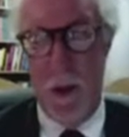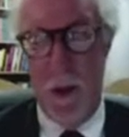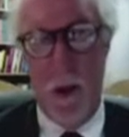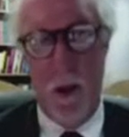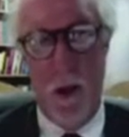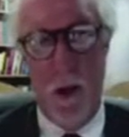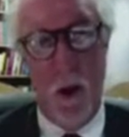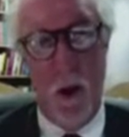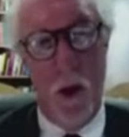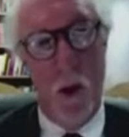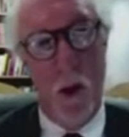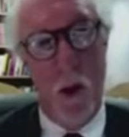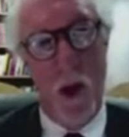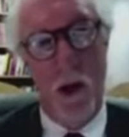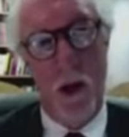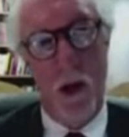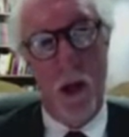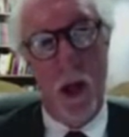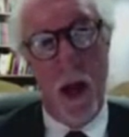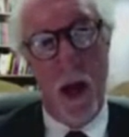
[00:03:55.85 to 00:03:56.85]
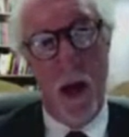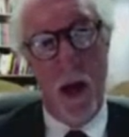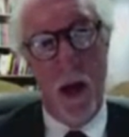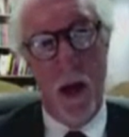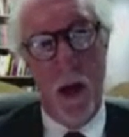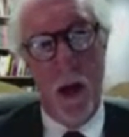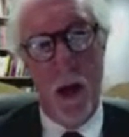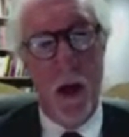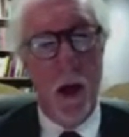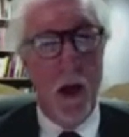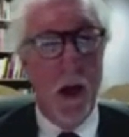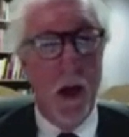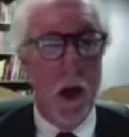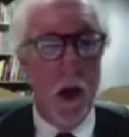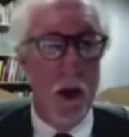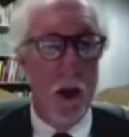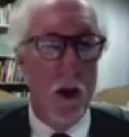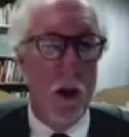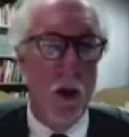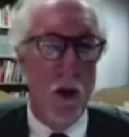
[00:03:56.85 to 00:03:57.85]
So a question like,
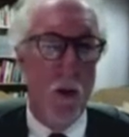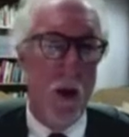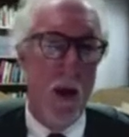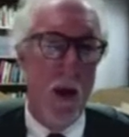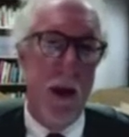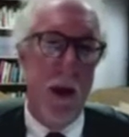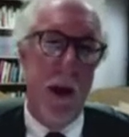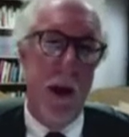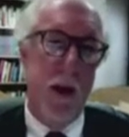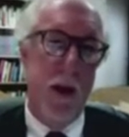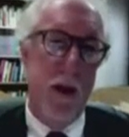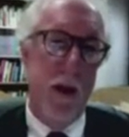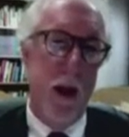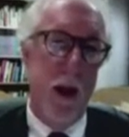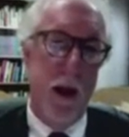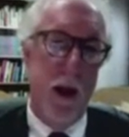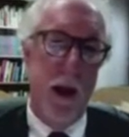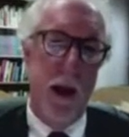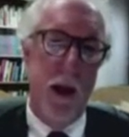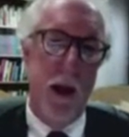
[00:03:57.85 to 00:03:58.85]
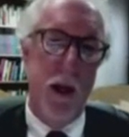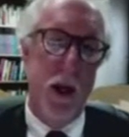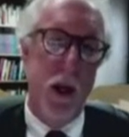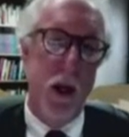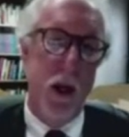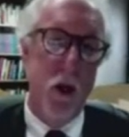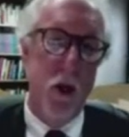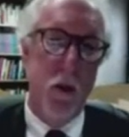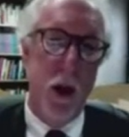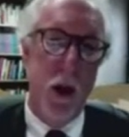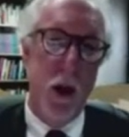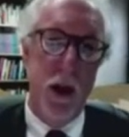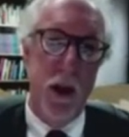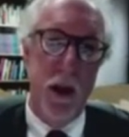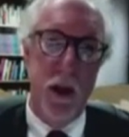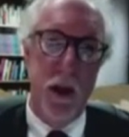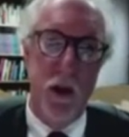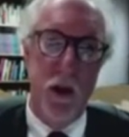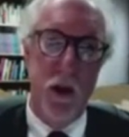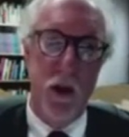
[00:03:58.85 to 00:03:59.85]
should we continue
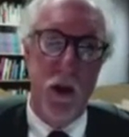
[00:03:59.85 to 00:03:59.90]
building